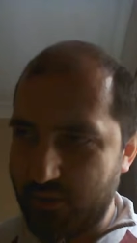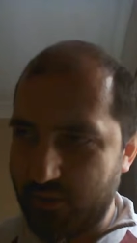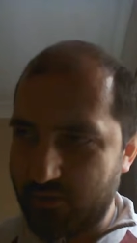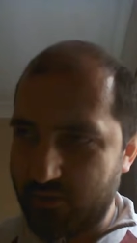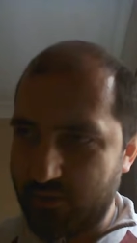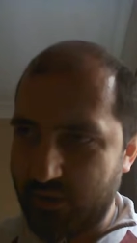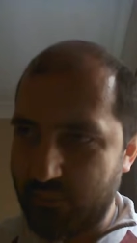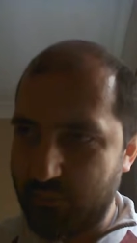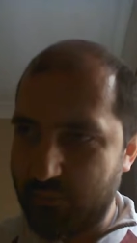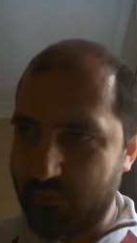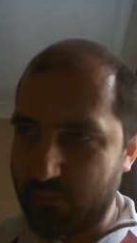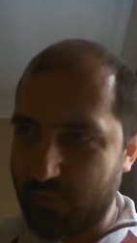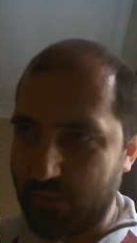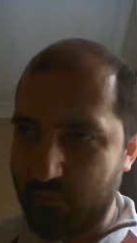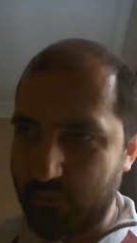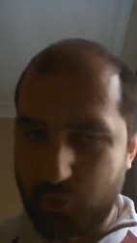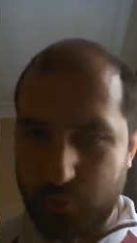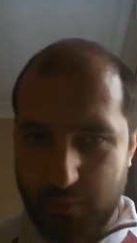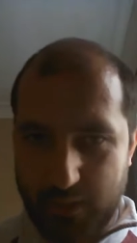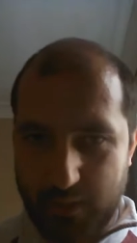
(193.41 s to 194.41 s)
as I said before,
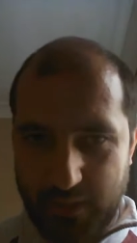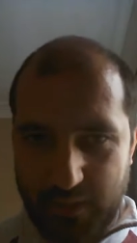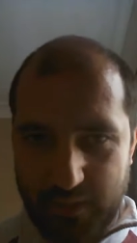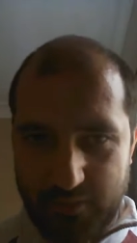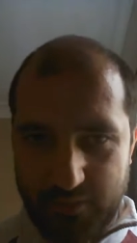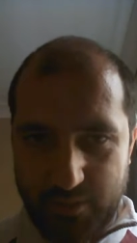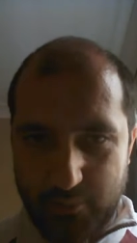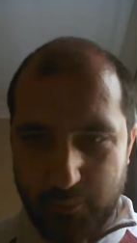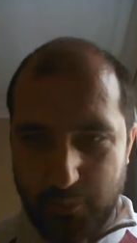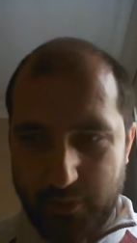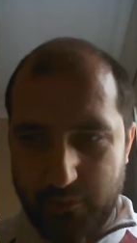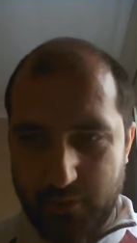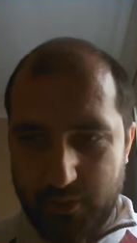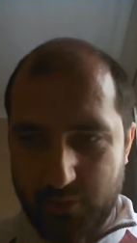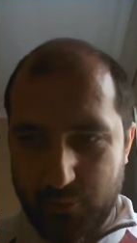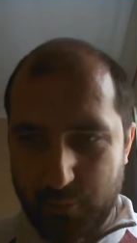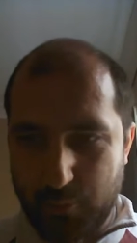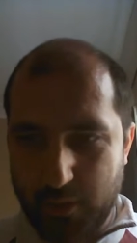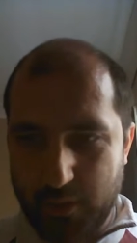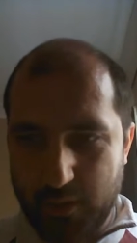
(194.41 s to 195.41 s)
I'm normally an
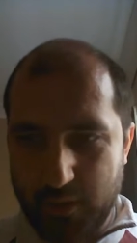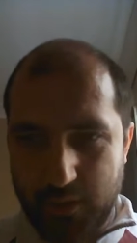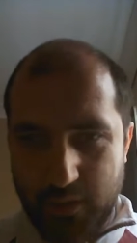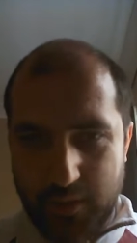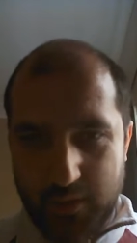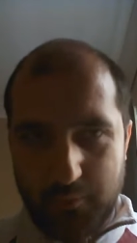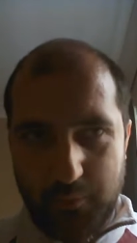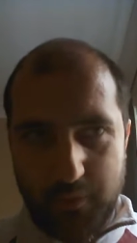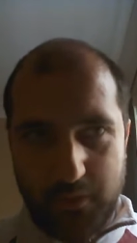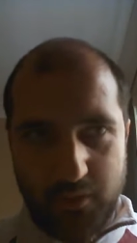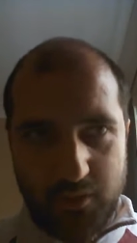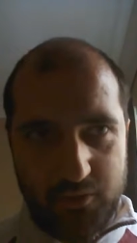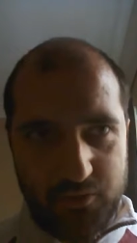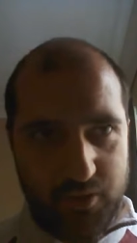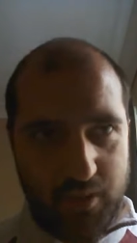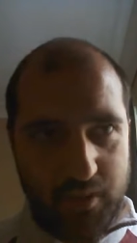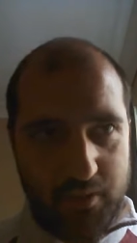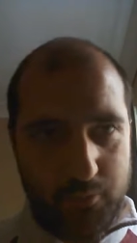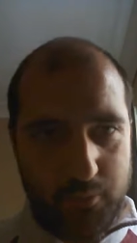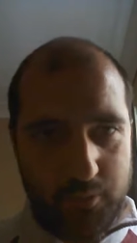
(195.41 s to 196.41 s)
anti-imperialist, but because
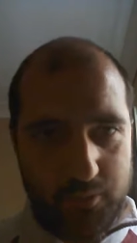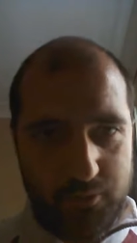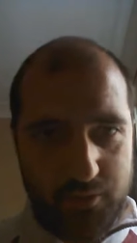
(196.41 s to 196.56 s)
I've